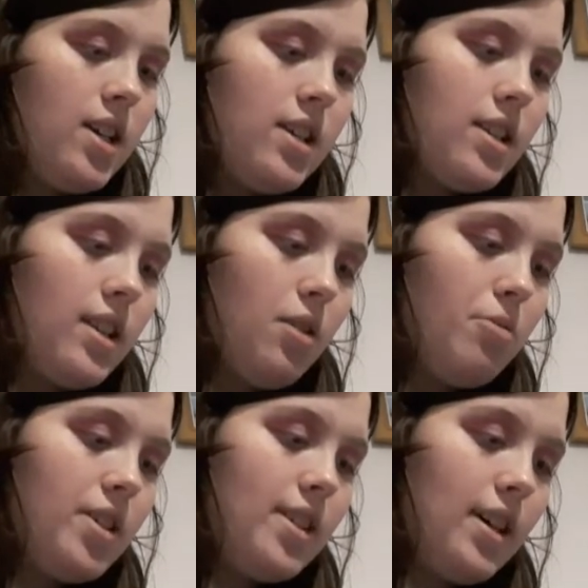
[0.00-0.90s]
So there'll be
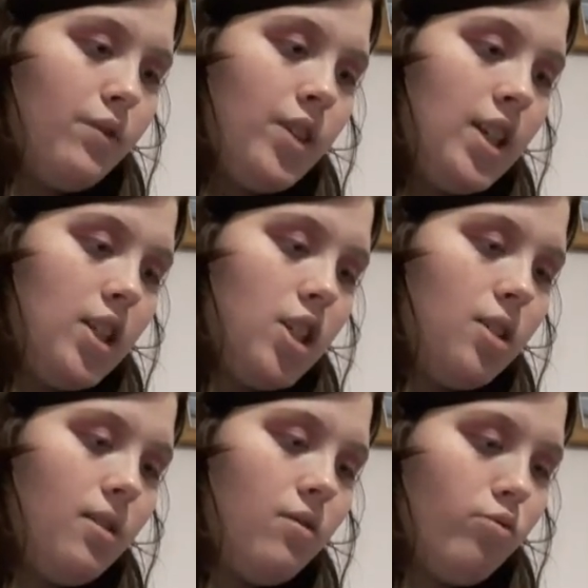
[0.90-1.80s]
stuff in it to
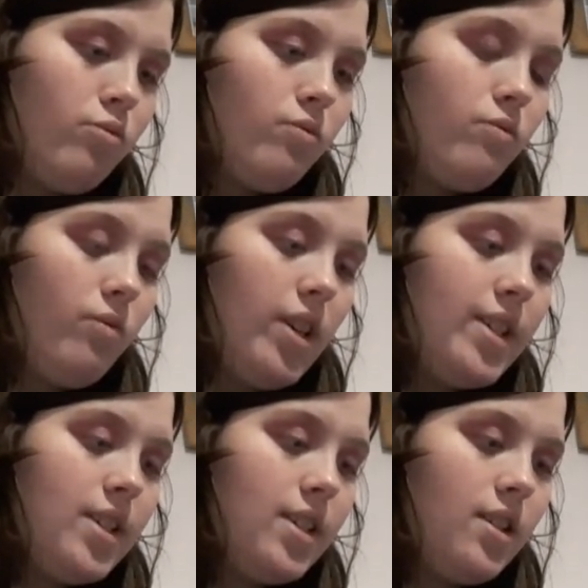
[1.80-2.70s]
do with
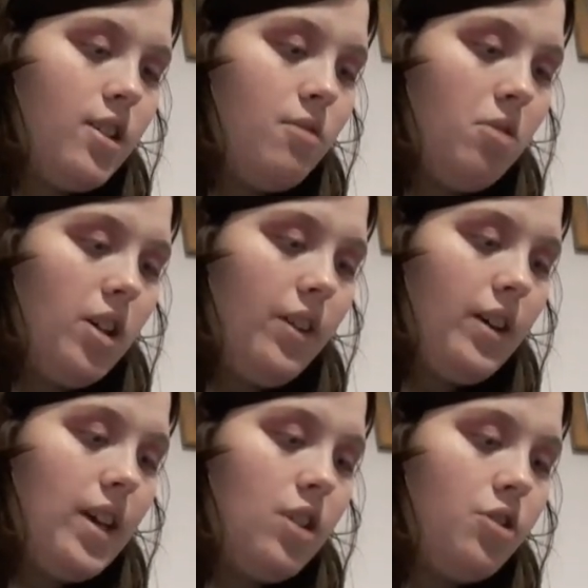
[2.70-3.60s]
racism and other
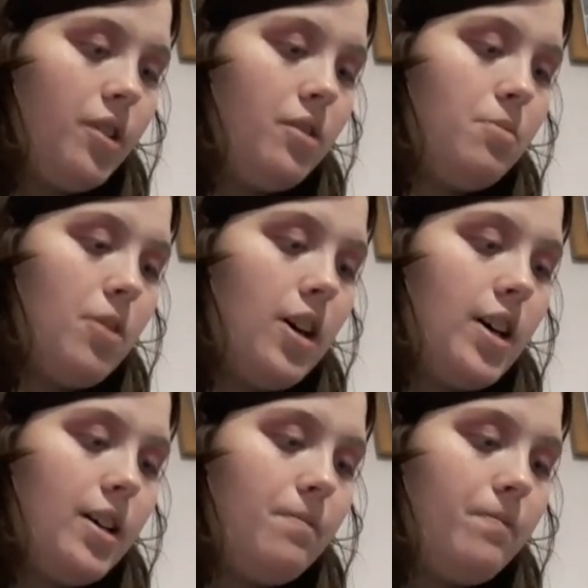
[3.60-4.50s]
issues, but
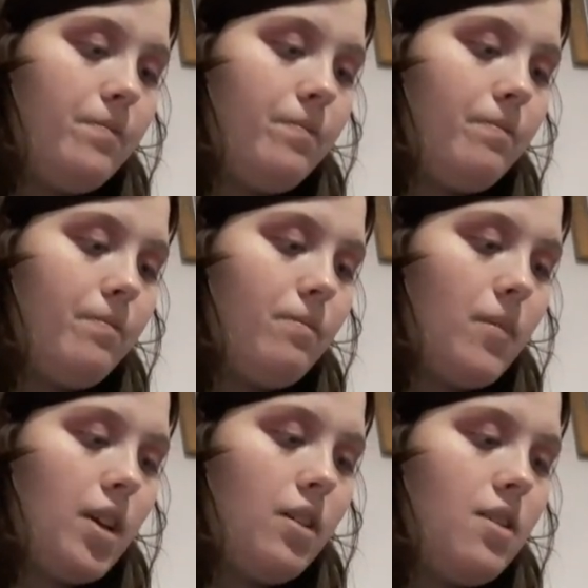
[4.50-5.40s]
I'm
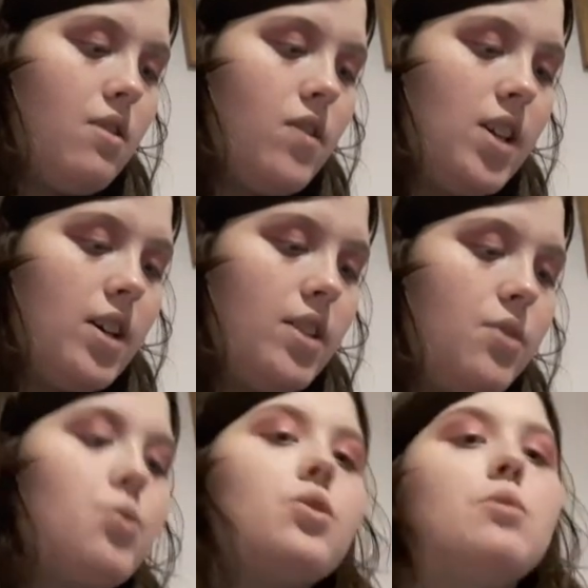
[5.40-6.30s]
only going to
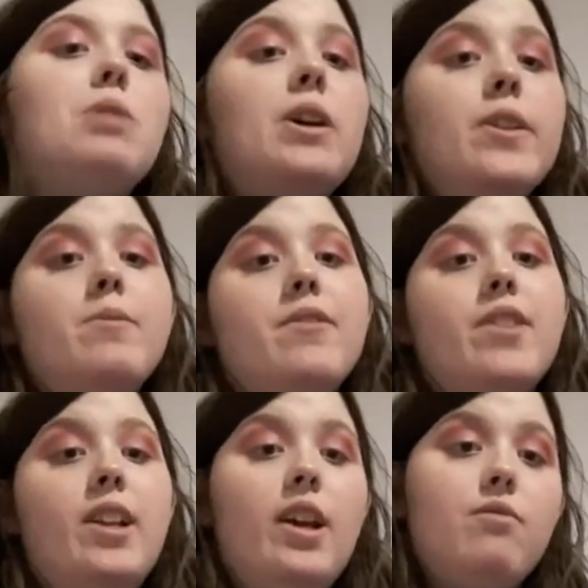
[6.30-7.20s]
talk about them if they're
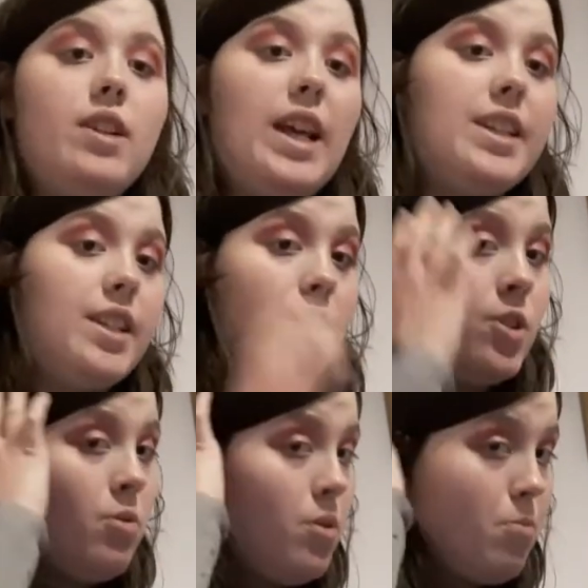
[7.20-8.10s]
like related
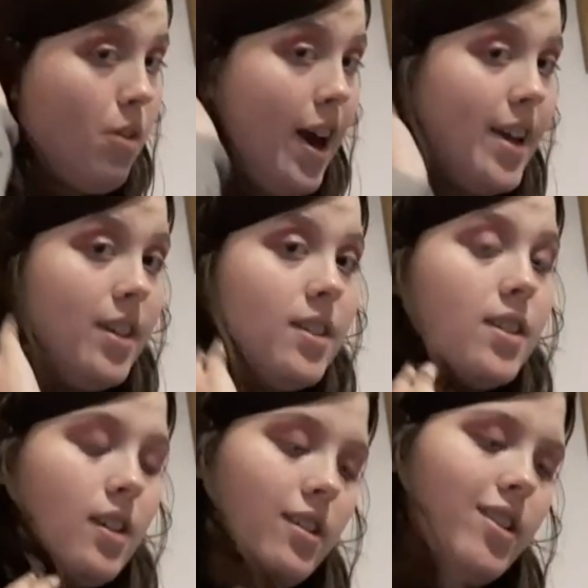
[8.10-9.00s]
to the brand,
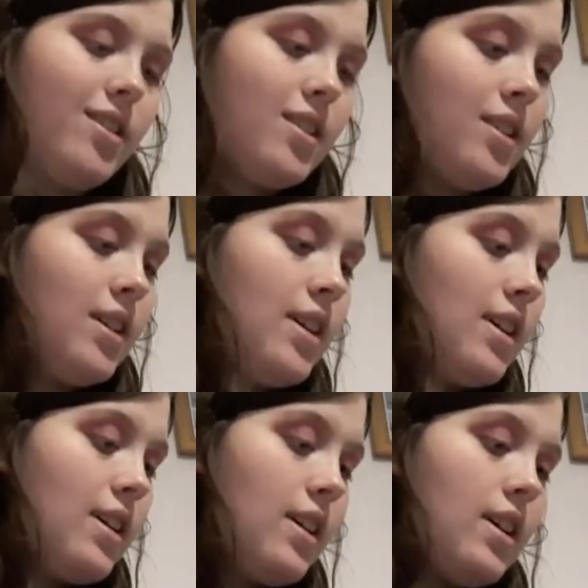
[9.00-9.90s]
because
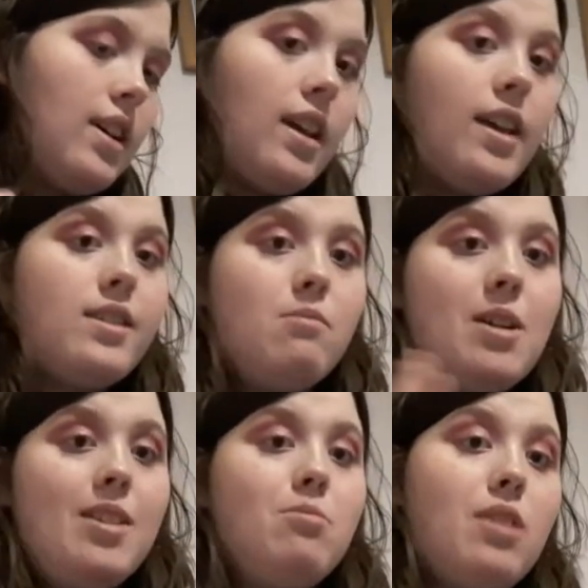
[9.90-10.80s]
it's
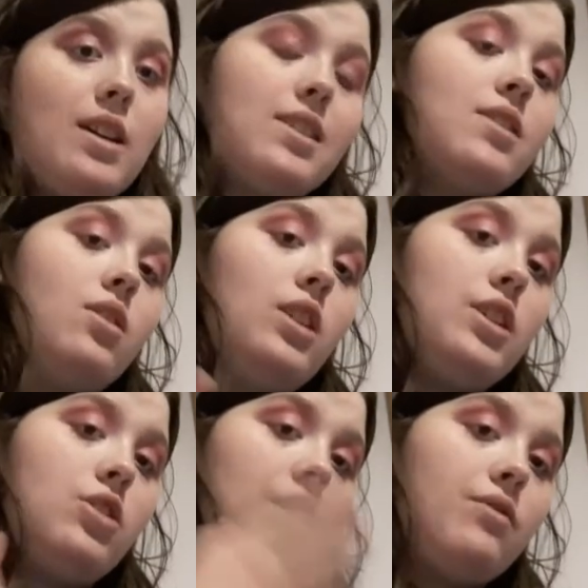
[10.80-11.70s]
about the brand. It's not like
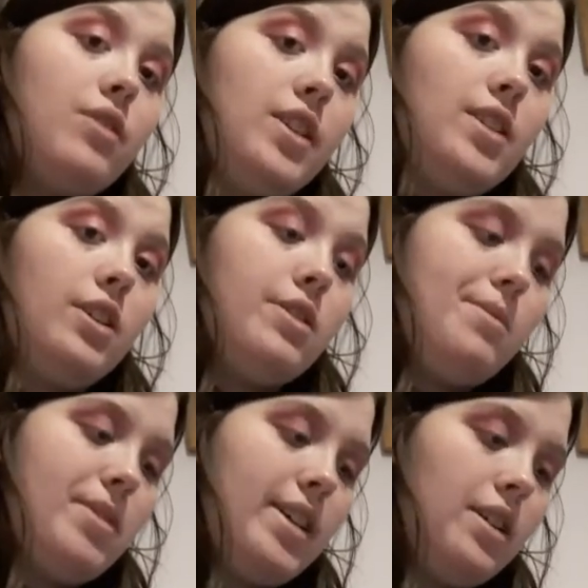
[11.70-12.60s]
Jeffery Star
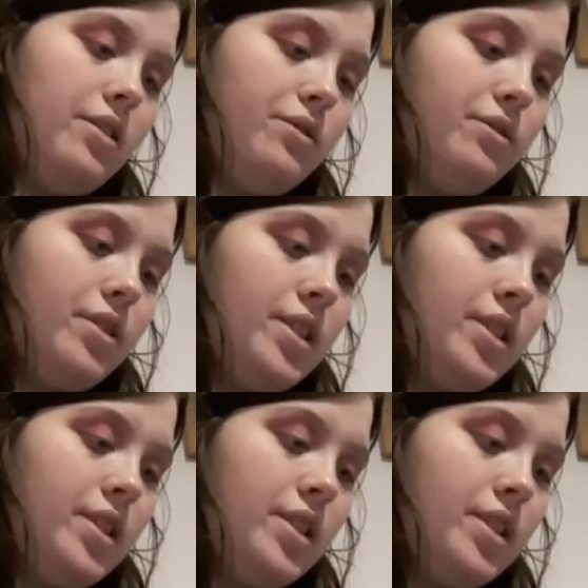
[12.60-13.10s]
himself.